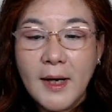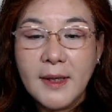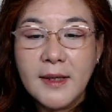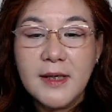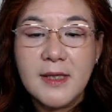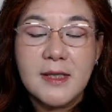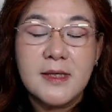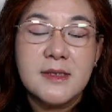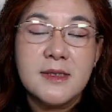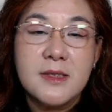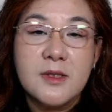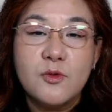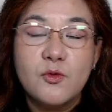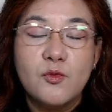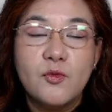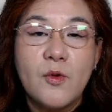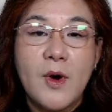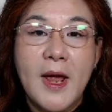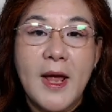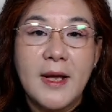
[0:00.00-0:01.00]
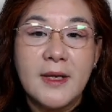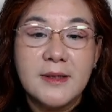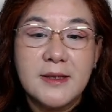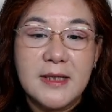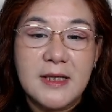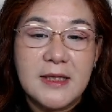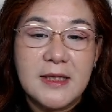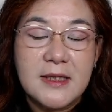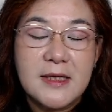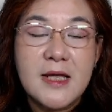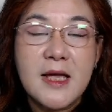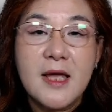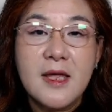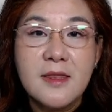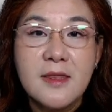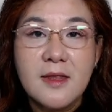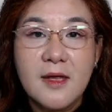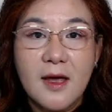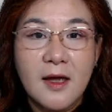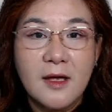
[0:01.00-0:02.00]
is it ranked the 10th
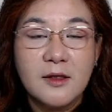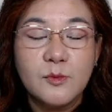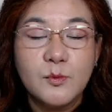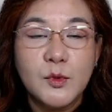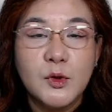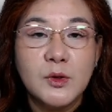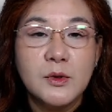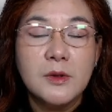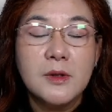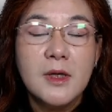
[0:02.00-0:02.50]
animal